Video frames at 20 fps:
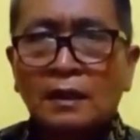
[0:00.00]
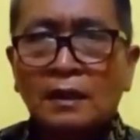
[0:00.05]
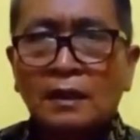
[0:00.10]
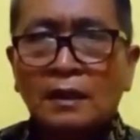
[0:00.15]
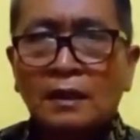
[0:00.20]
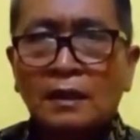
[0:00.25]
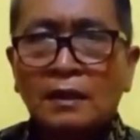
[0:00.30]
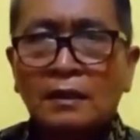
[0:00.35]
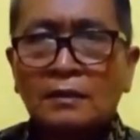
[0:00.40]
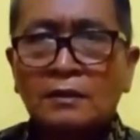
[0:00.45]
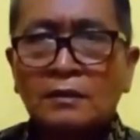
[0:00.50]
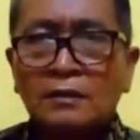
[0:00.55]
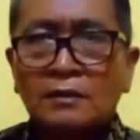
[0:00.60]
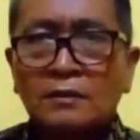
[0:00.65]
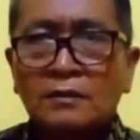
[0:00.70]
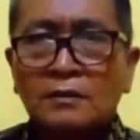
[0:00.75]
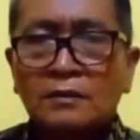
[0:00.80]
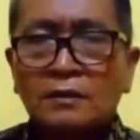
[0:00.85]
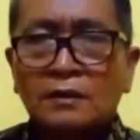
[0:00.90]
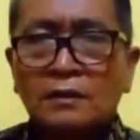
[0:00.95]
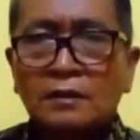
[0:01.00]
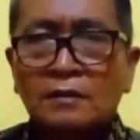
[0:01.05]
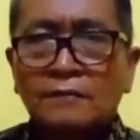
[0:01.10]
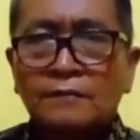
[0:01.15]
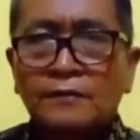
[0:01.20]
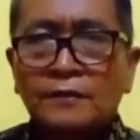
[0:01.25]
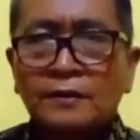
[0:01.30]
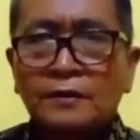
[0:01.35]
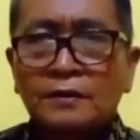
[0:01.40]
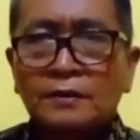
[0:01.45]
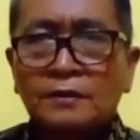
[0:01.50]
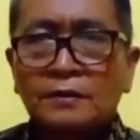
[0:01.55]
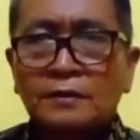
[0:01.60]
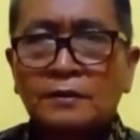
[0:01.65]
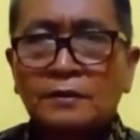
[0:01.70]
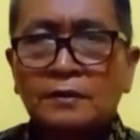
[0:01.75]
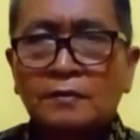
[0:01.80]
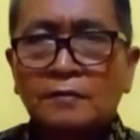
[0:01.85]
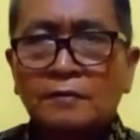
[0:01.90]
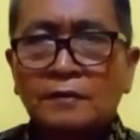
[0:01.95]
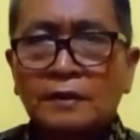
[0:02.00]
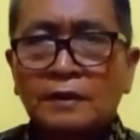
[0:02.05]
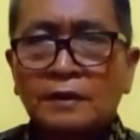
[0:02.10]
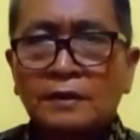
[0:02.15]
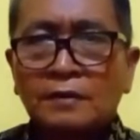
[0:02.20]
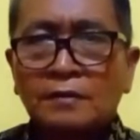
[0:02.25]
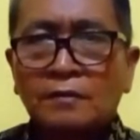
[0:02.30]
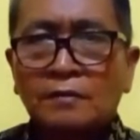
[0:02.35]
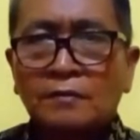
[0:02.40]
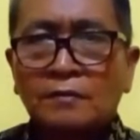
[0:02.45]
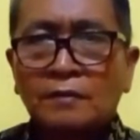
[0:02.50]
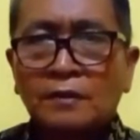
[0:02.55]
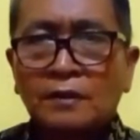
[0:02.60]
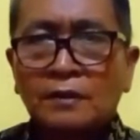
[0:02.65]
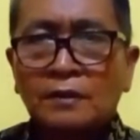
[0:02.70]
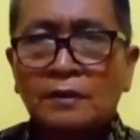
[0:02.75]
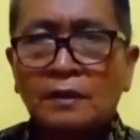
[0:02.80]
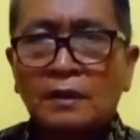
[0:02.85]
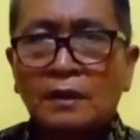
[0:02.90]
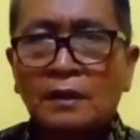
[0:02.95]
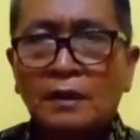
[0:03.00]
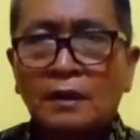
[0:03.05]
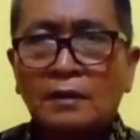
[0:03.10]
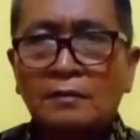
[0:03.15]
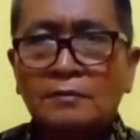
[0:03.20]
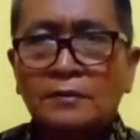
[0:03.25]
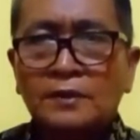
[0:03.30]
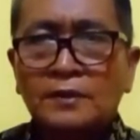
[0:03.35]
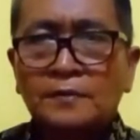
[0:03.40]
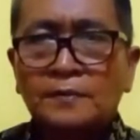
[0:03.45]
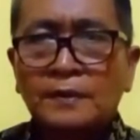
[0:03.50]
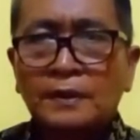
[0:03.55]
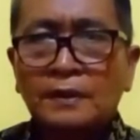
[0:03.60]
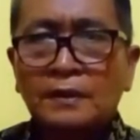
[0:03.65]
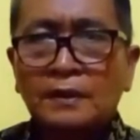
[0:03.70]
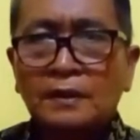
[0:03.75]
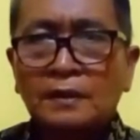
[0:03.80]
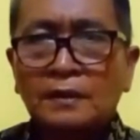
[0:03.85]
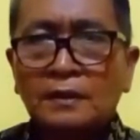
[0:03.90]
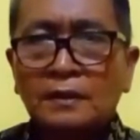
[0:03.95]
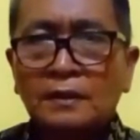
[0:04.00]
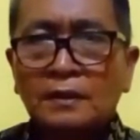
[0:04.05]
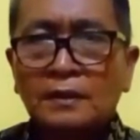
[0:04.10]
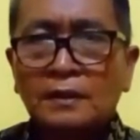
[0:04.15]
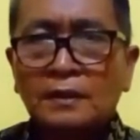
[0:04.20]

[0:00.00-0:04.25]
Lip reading: are you confused with what I'm speaking?